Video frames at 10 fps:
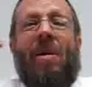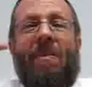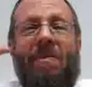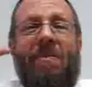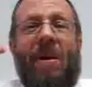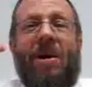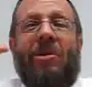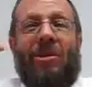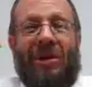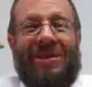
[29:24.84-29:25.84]

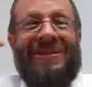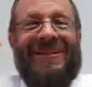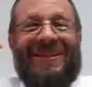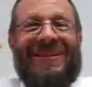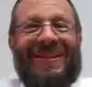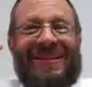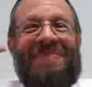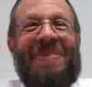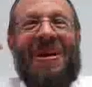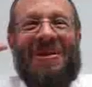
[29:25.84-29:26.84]
mergence, the
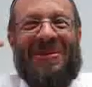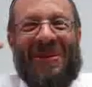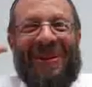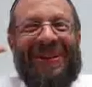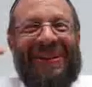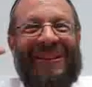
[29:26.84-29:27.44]
merger